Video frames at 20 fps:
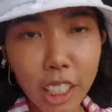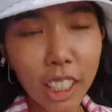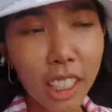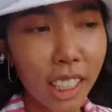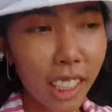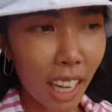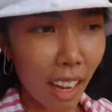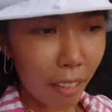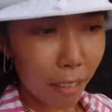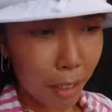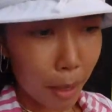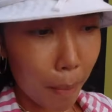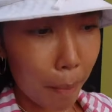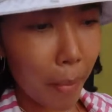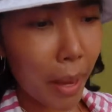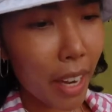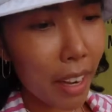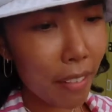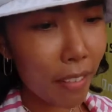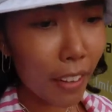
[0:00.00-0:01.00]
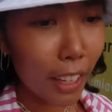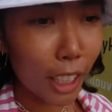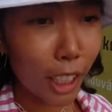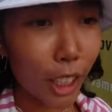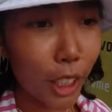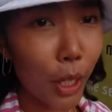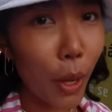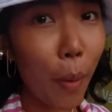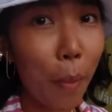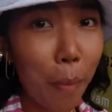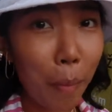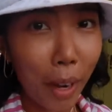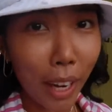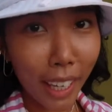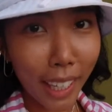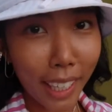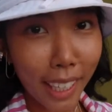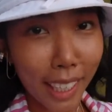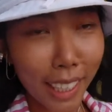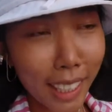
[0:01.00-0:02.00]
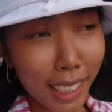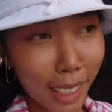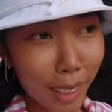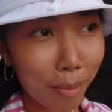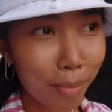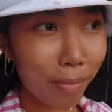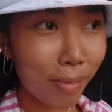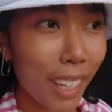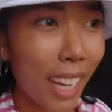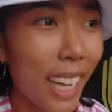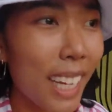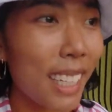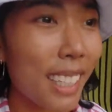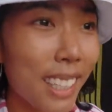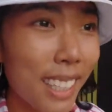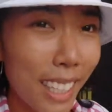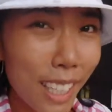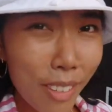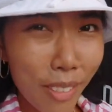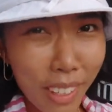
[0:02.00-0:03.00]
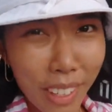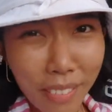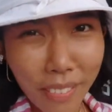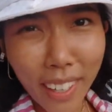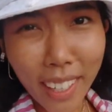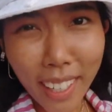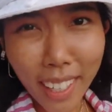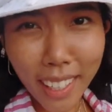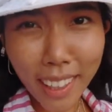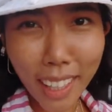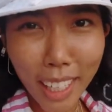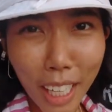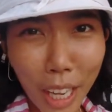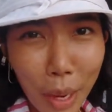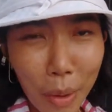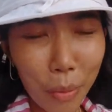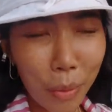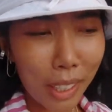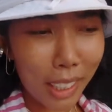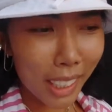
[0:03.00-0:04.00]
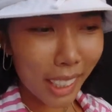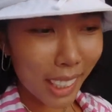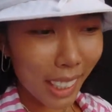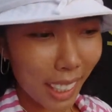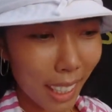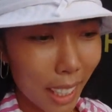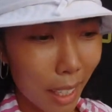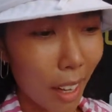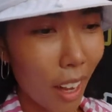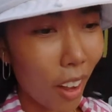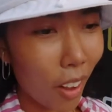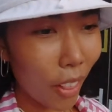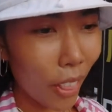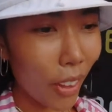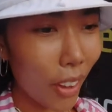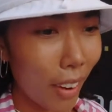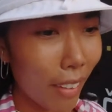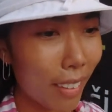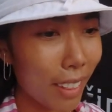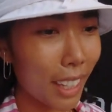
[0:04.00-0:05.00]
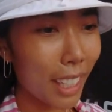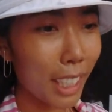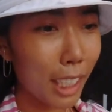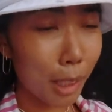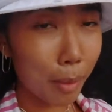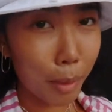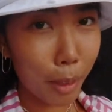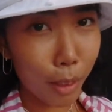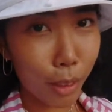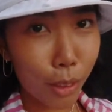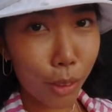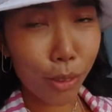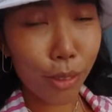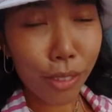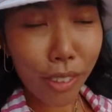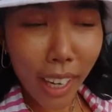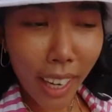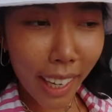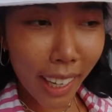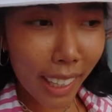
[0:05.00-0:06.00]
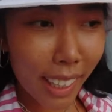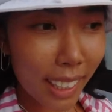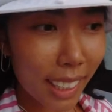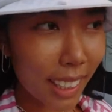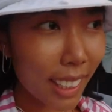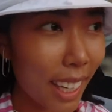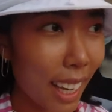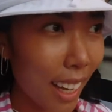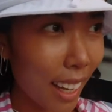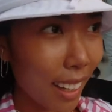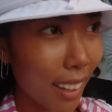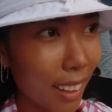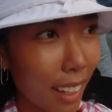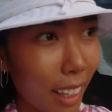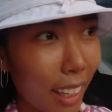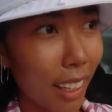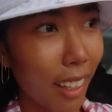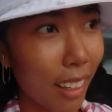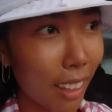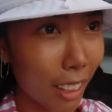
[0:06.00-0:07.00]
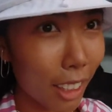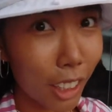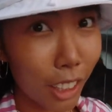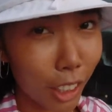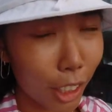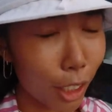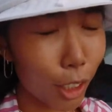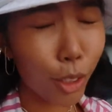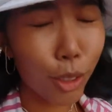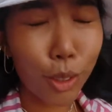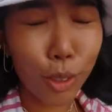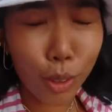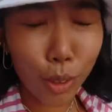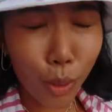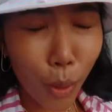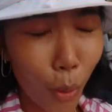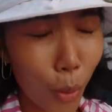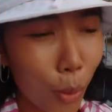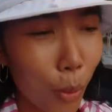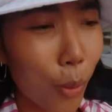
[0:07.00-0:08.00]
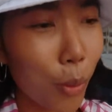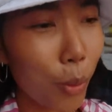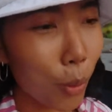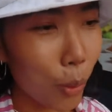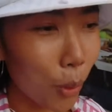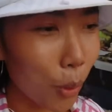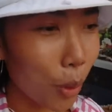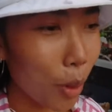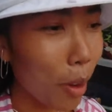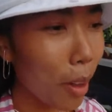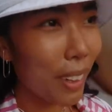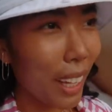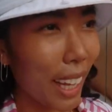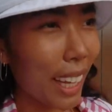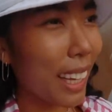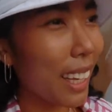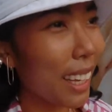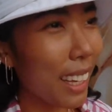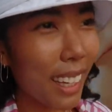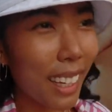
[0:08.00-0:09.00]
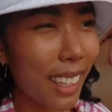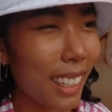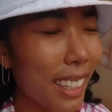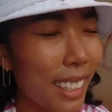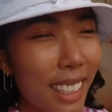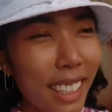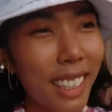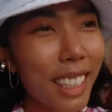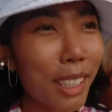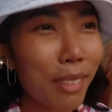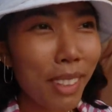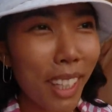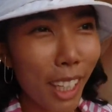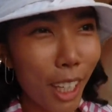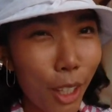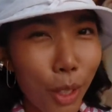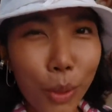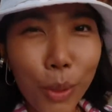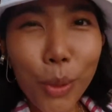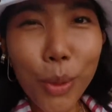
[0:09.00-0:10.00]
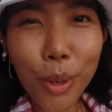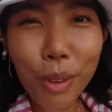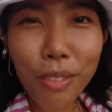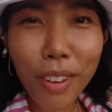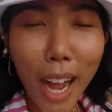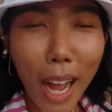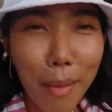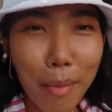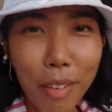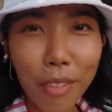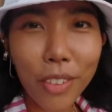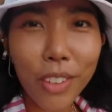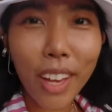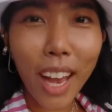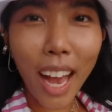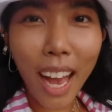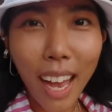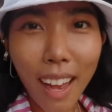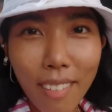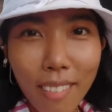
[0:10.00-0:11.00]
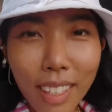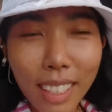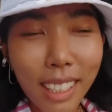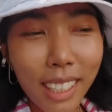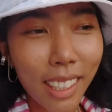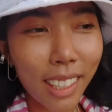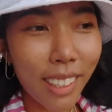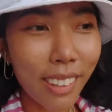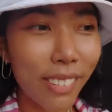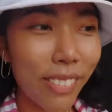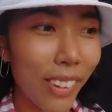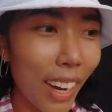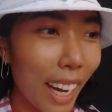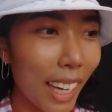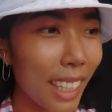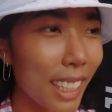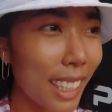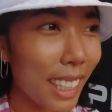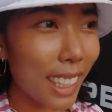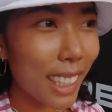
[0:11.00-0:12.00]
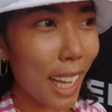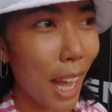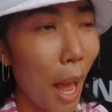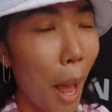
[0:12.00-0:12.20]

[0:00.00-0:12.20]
Just left Manifesto Market. Didn't really find anything I wanted, although everything smelled great and like it just looked so cool. Like, it just seems like a cool vibe if you have a ton of friends.